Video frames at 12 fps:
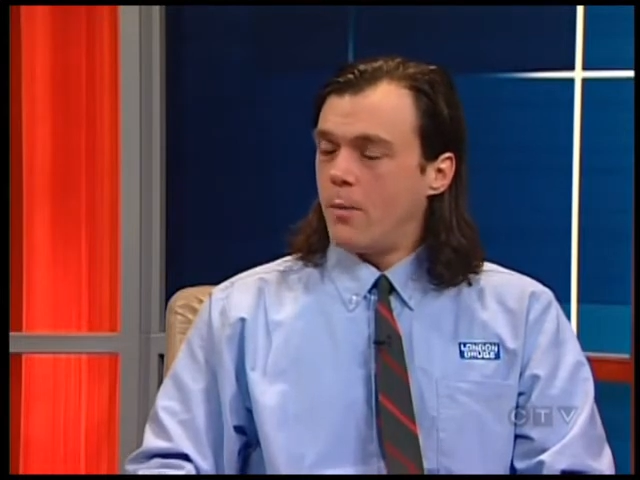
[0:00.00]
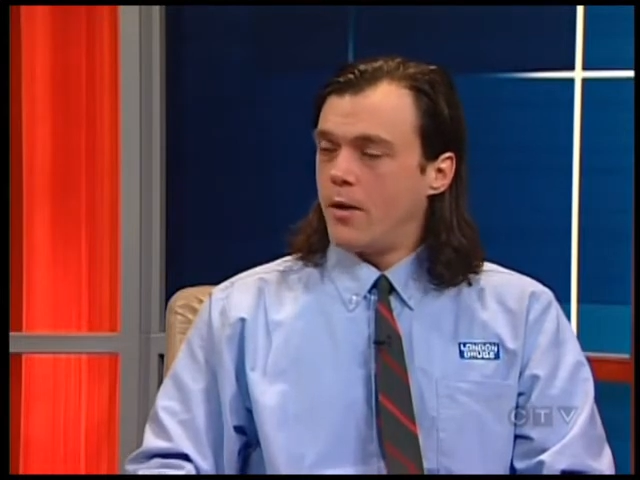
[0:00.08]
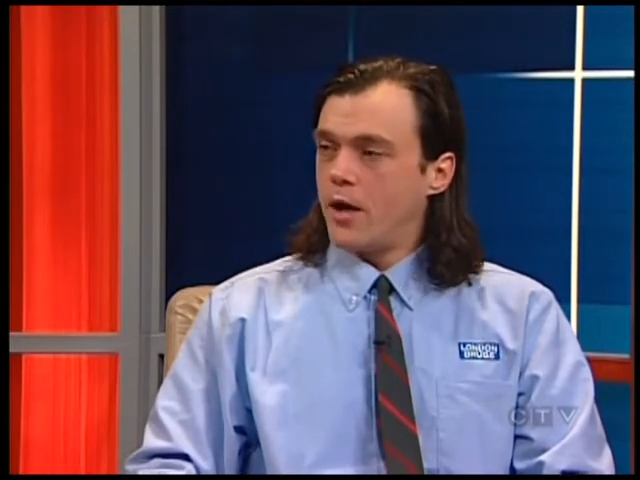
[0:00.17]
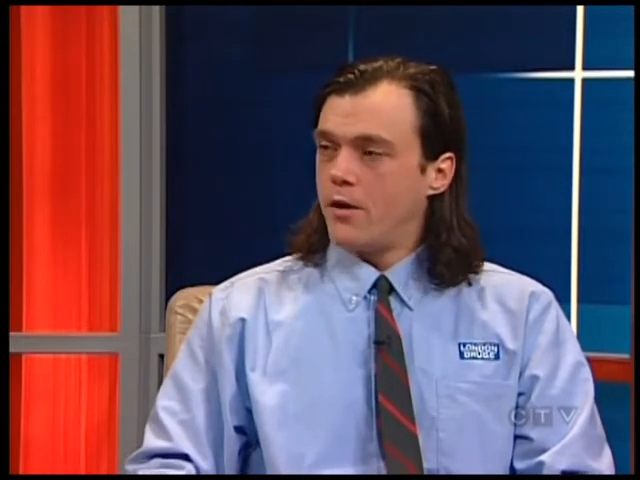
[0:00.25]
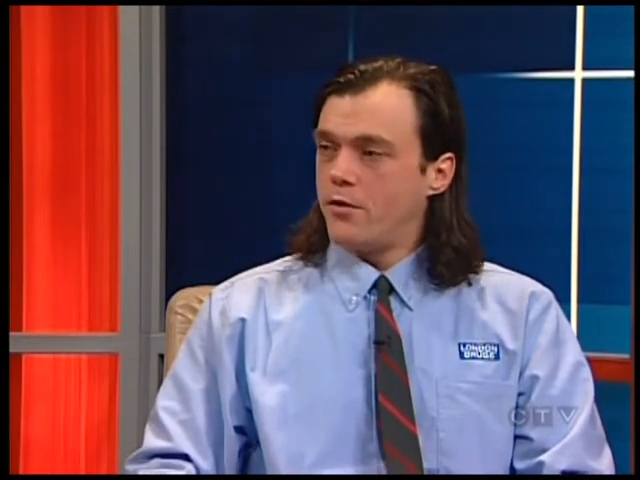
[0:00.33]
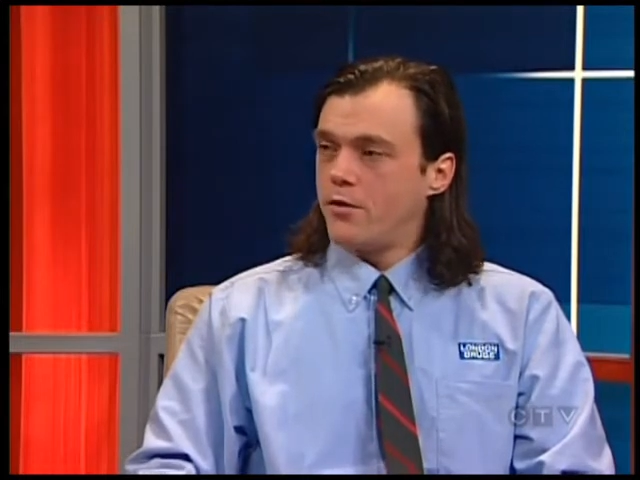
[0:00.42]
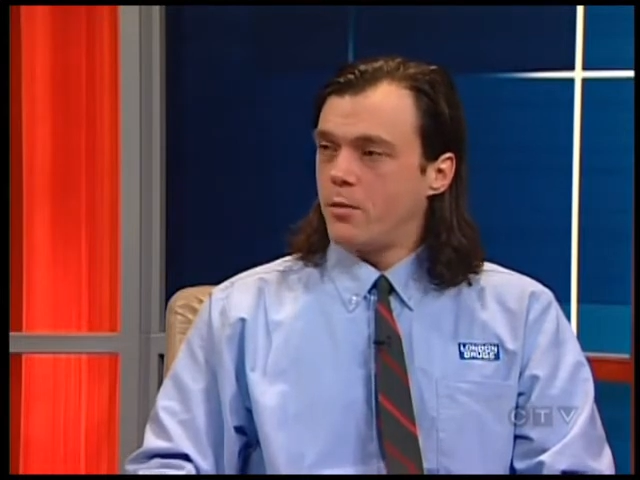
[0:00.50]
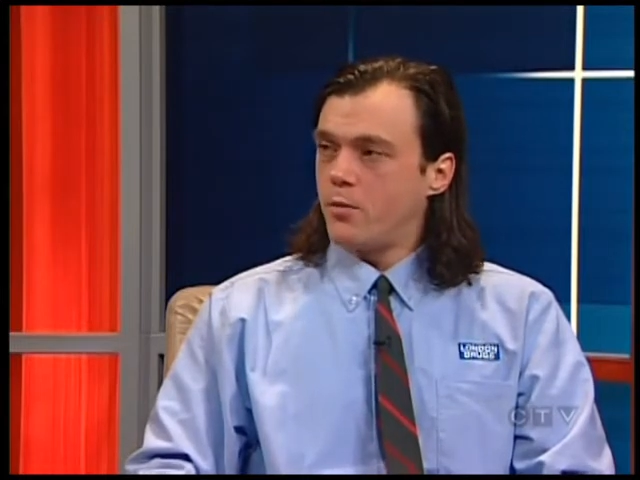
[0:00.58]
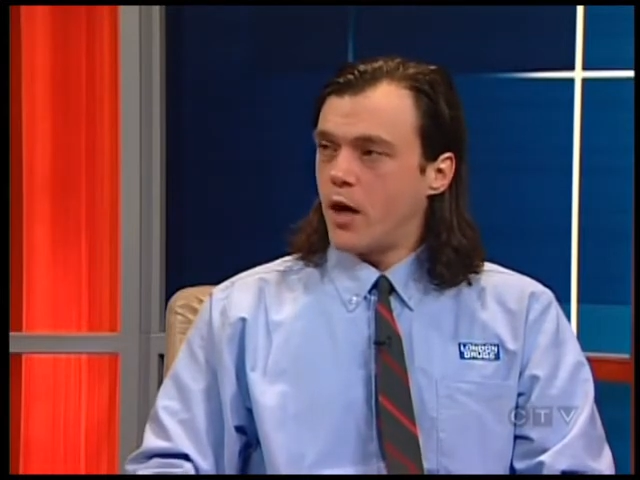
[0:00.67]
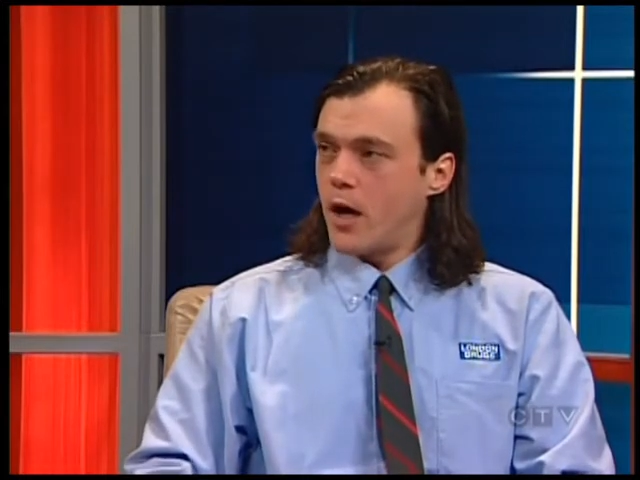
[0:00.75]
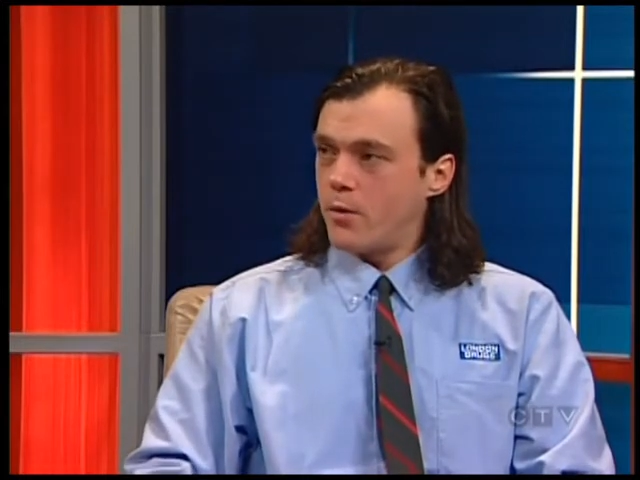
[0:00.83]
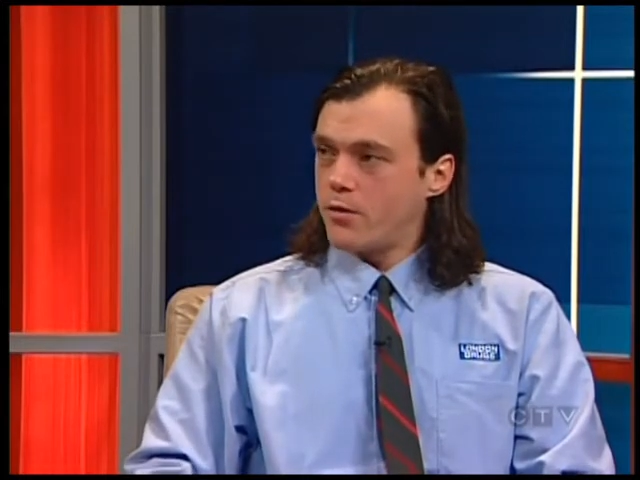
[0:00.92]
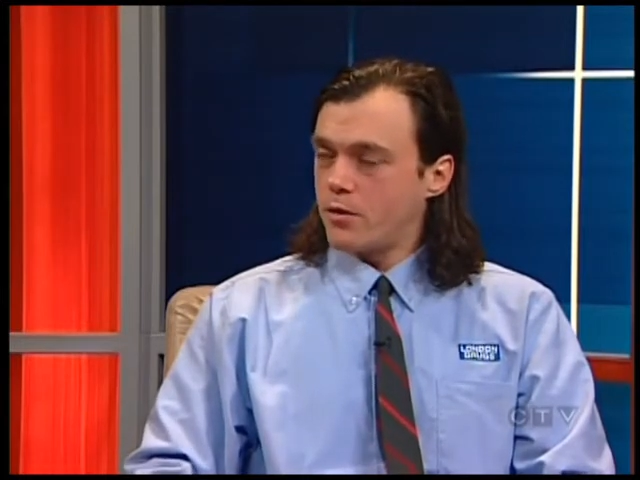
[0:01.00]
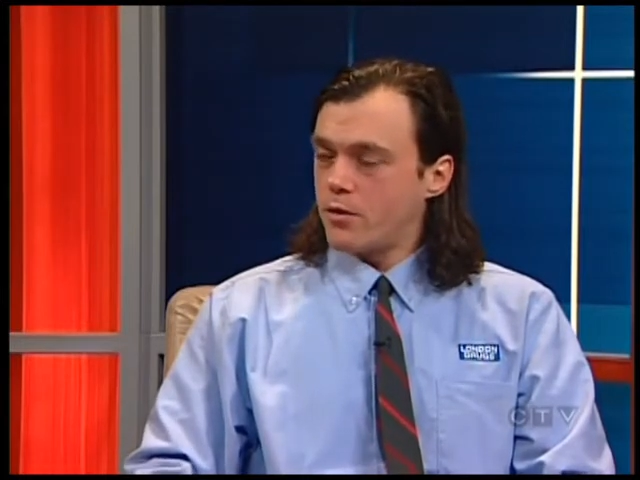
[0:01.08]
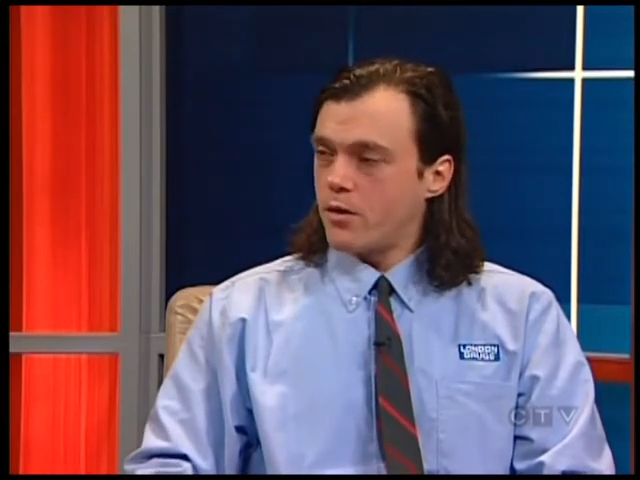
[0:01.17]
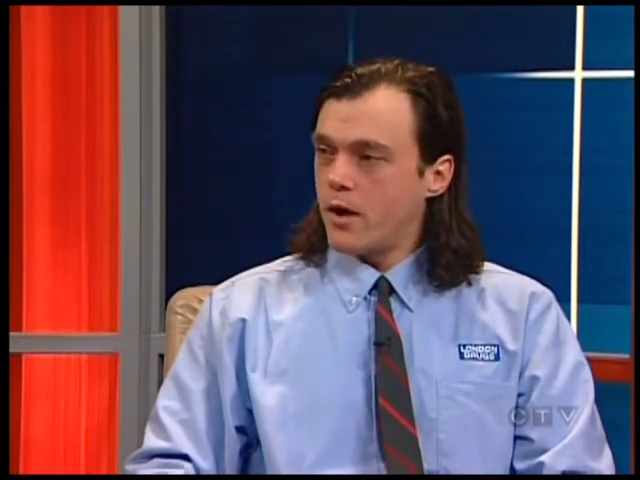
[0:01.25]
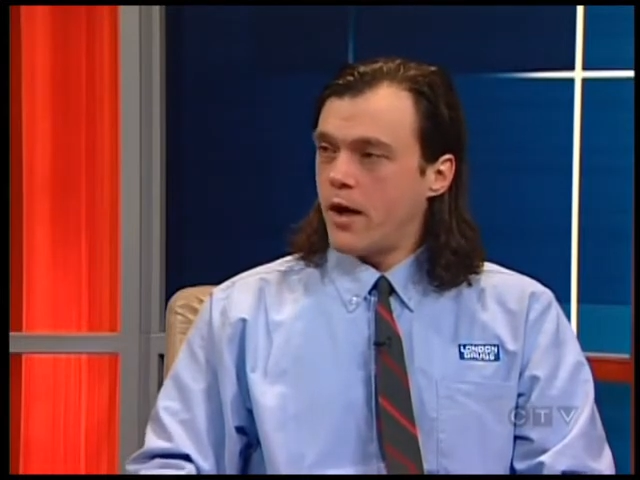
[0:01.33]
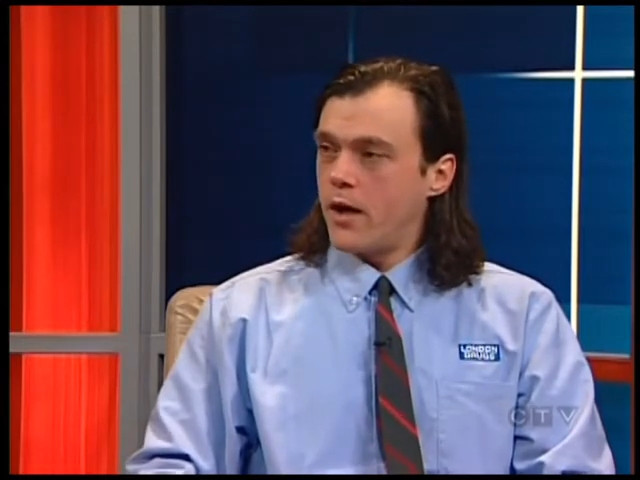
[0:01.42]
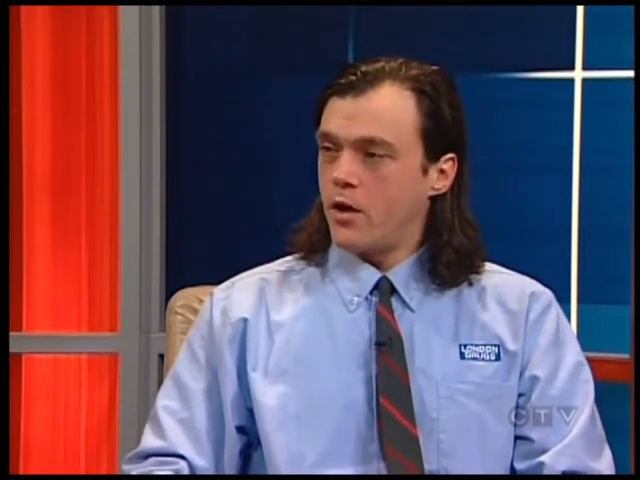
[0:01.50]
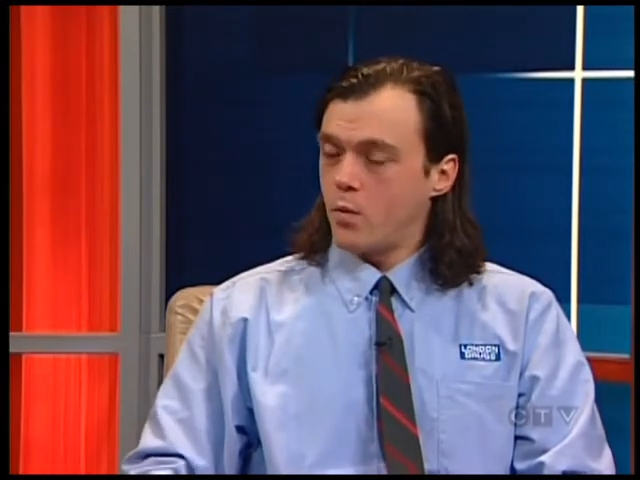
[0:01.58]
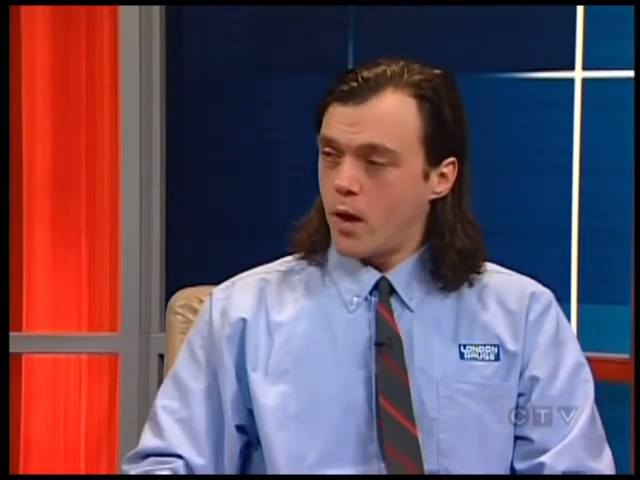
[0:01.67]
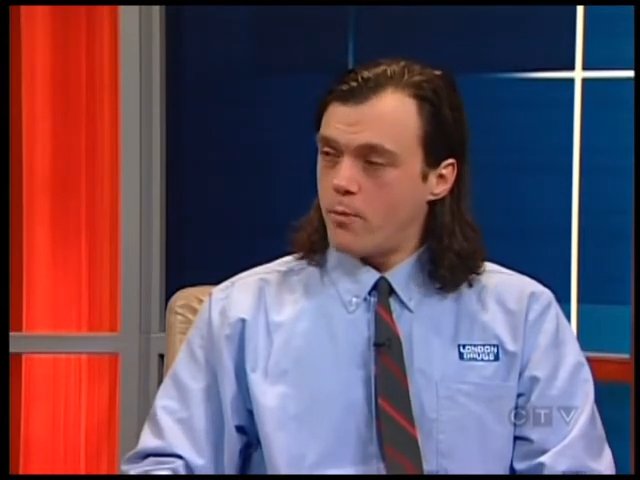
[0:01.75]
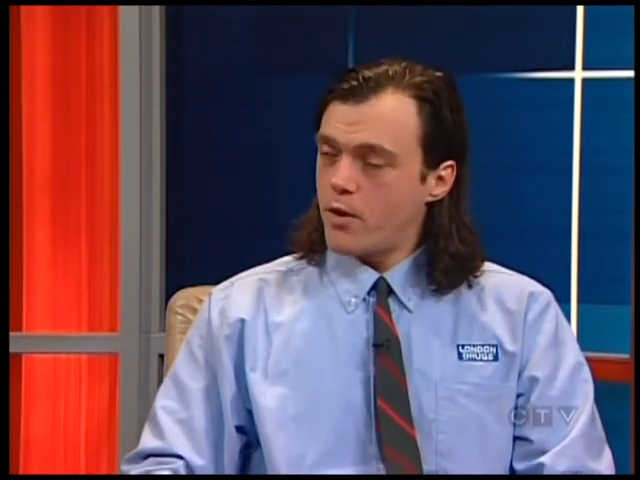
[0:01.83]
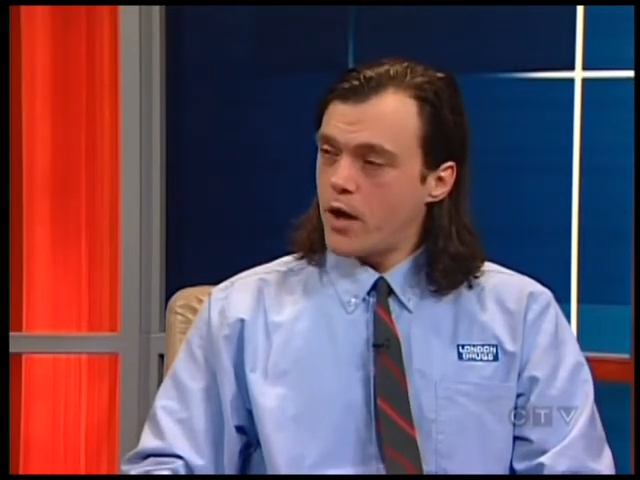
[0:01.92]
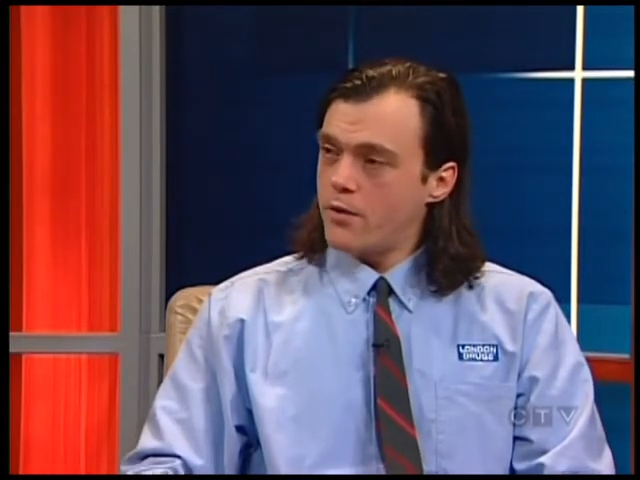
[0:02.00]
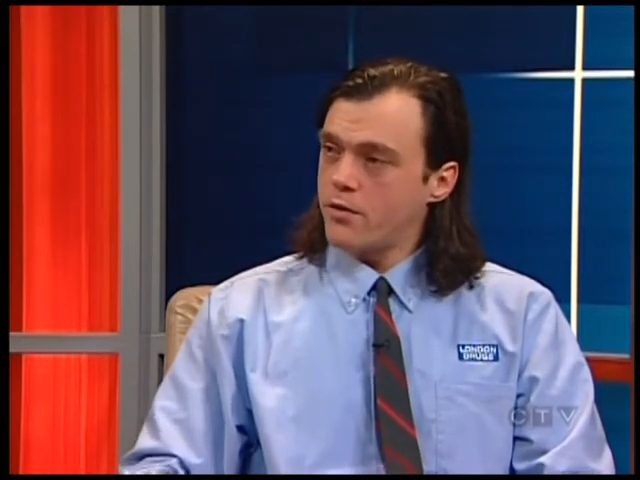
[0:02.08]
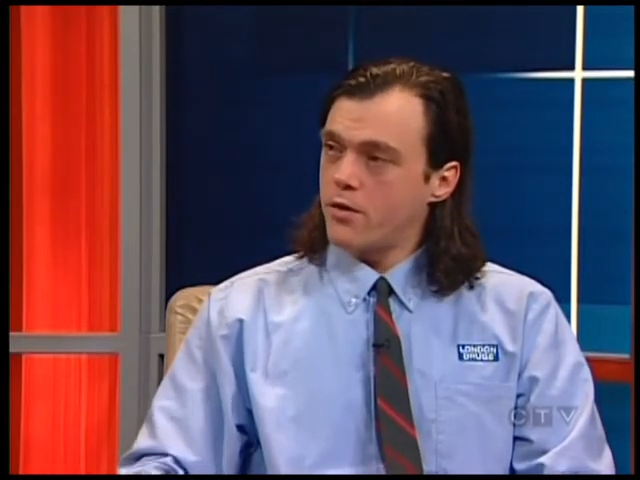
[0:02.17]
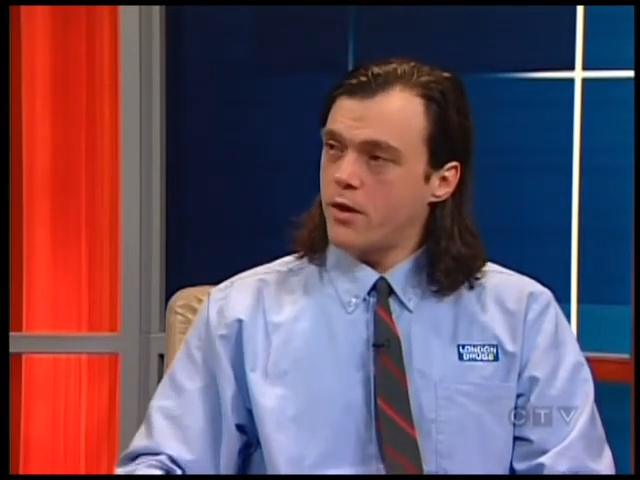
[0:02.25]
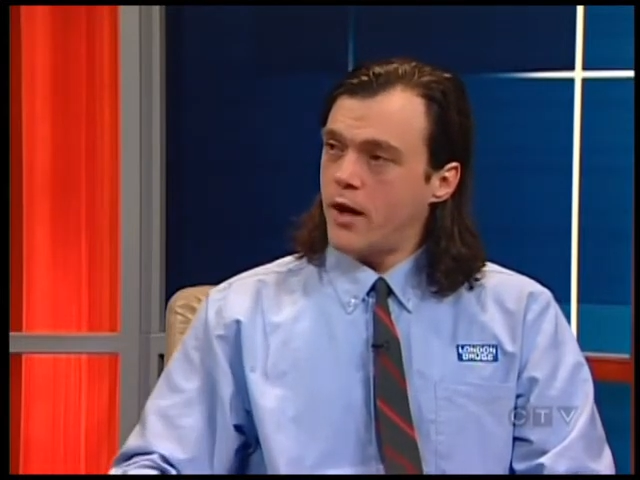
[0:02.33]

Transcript: because your browser, your web browser,